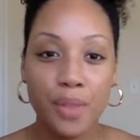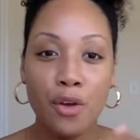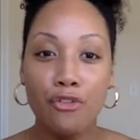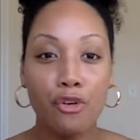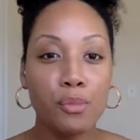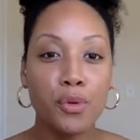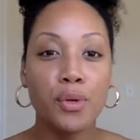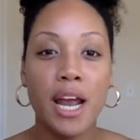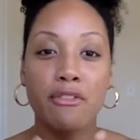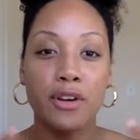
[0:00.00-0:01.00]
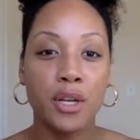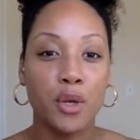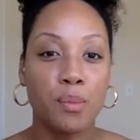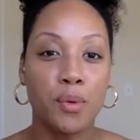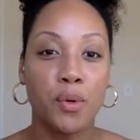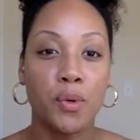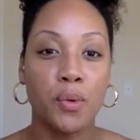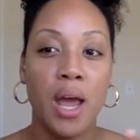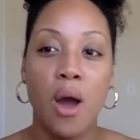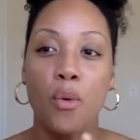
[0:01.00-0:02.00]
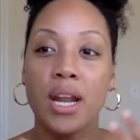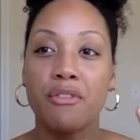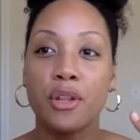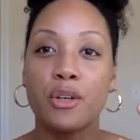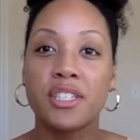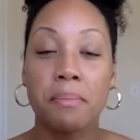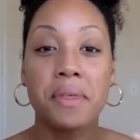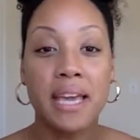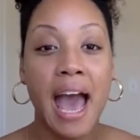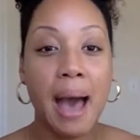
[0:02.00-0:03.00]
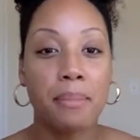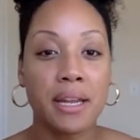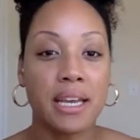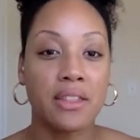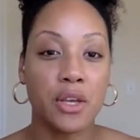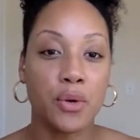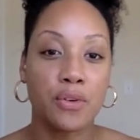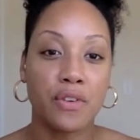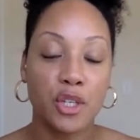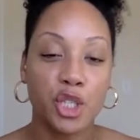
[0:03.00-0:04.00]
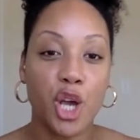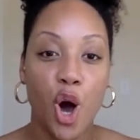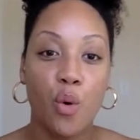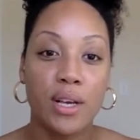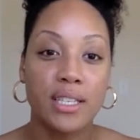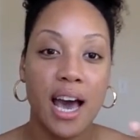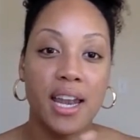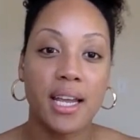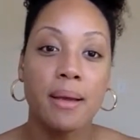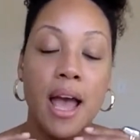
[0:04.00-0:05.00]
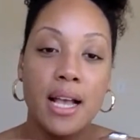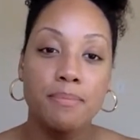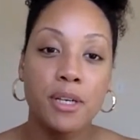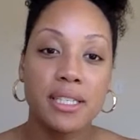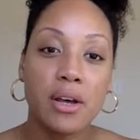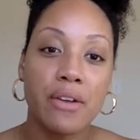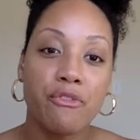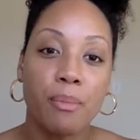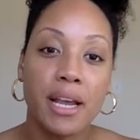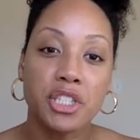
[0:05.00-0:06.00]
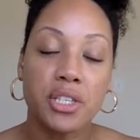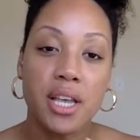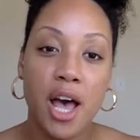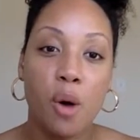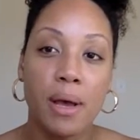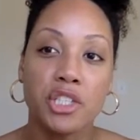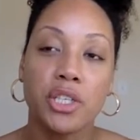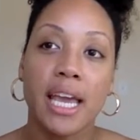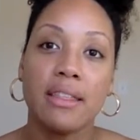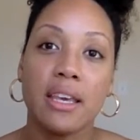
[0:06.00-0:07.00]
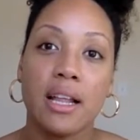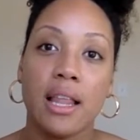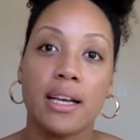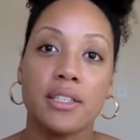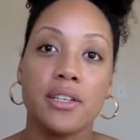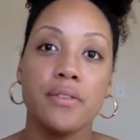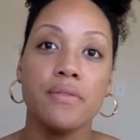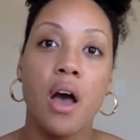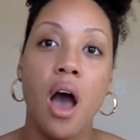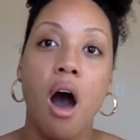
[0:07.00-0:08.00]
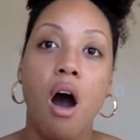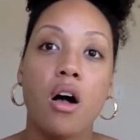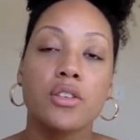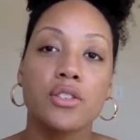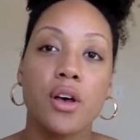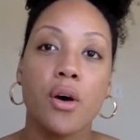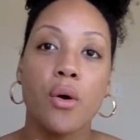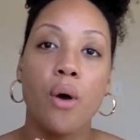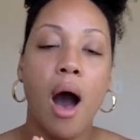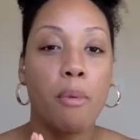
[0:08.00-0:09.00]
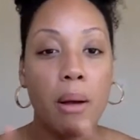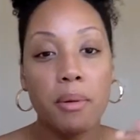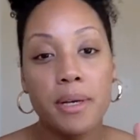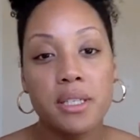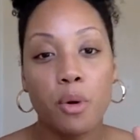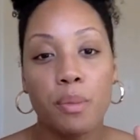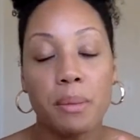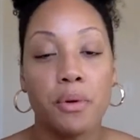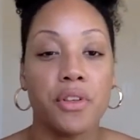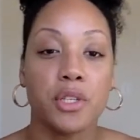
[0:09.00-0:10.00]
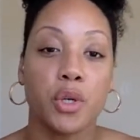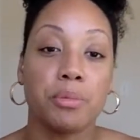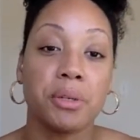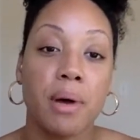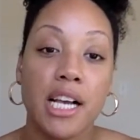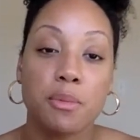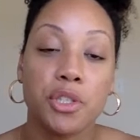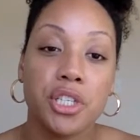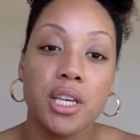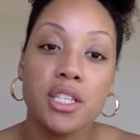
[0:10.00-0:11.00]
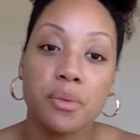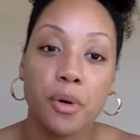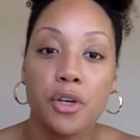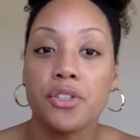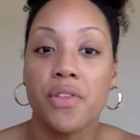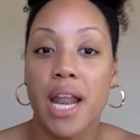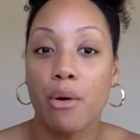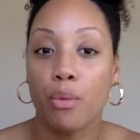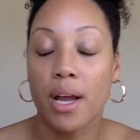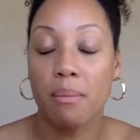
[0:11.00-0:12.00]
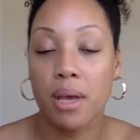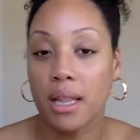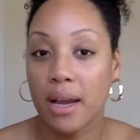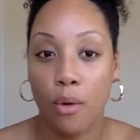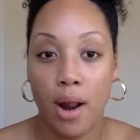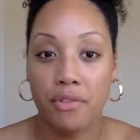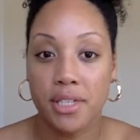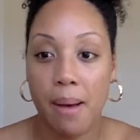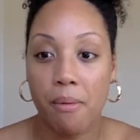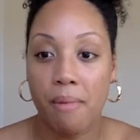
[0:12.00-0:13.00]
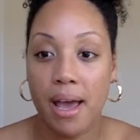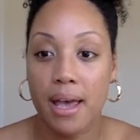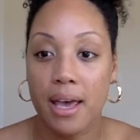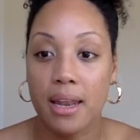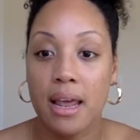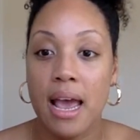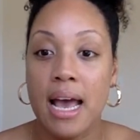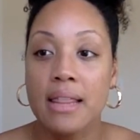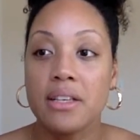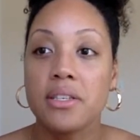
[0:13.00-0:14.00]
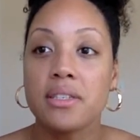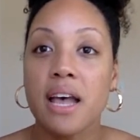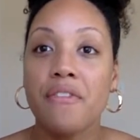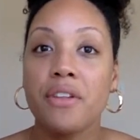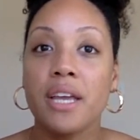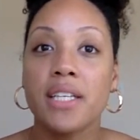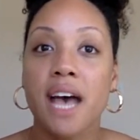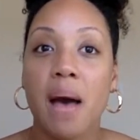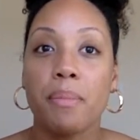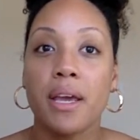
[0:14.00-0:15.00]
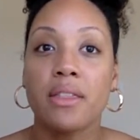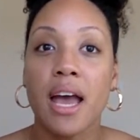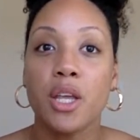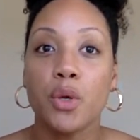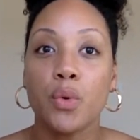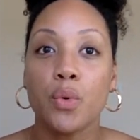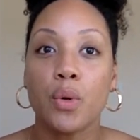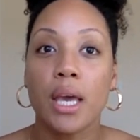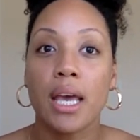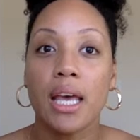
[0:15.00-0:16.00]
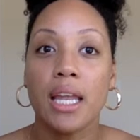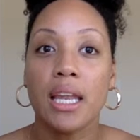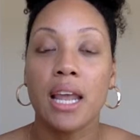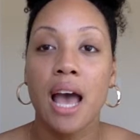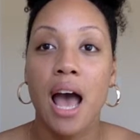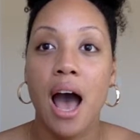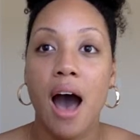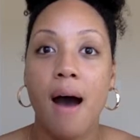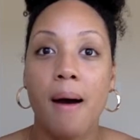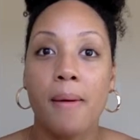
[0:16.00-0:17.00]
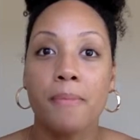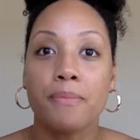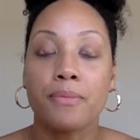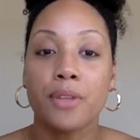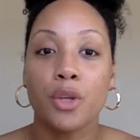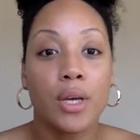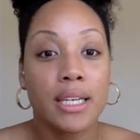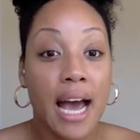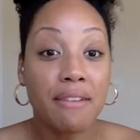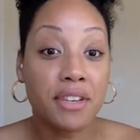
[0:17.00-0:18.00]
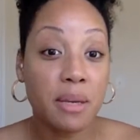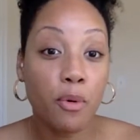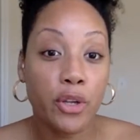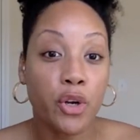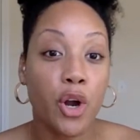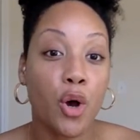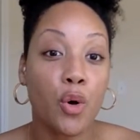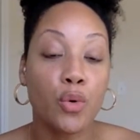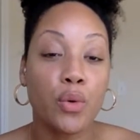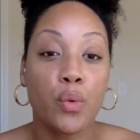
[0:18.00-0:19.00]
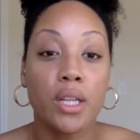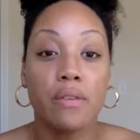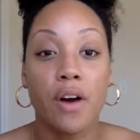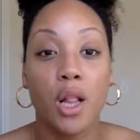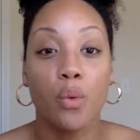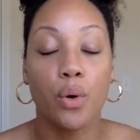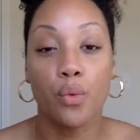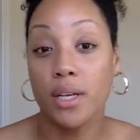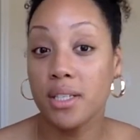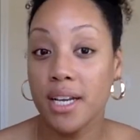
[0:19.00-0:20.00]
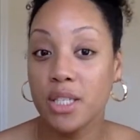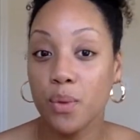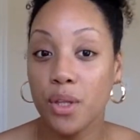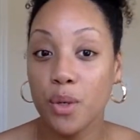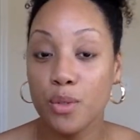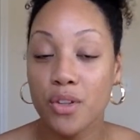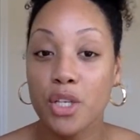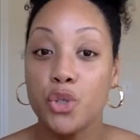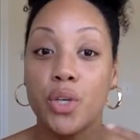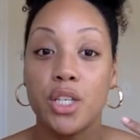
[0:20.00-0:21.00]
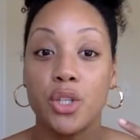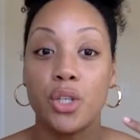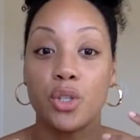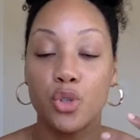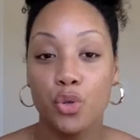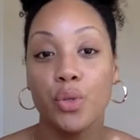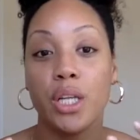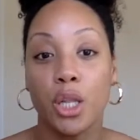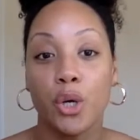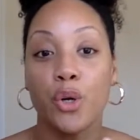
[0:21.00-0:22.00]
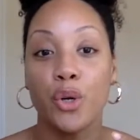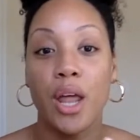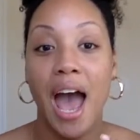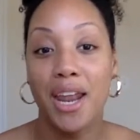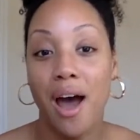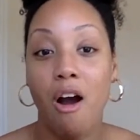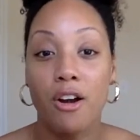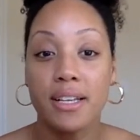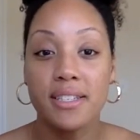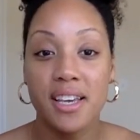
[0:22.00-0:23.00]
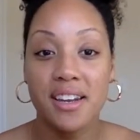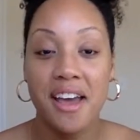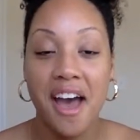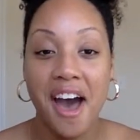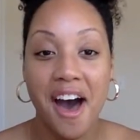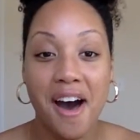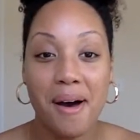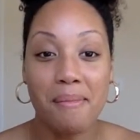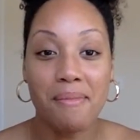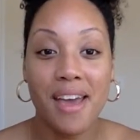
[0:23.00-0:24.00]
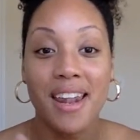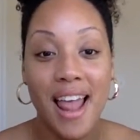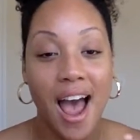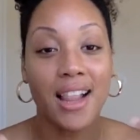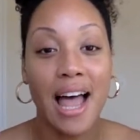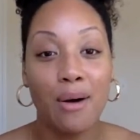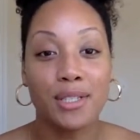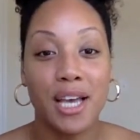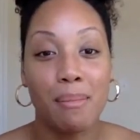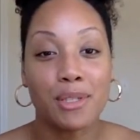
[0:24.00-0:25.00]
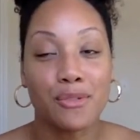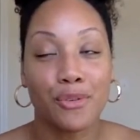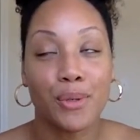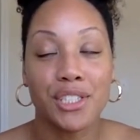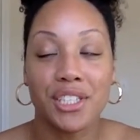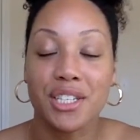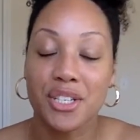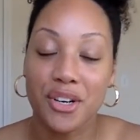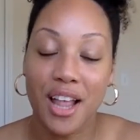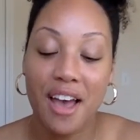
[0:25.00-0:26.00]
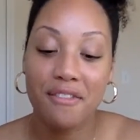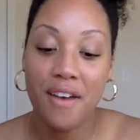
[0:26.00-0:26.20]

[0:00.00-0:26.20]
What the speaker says: full moon, every new moon, whenever there's something happening in the universe, she always kind of puts out information to help educate the collective. Also, I'll probably put some more people in the description box, but she is a person that I would recommend like right off the top of my head. This is definitely a topic that you can dive deep on your own and really follow what resonates with you so that you can truly learn how to harness it and allow it to come into fruition into your life.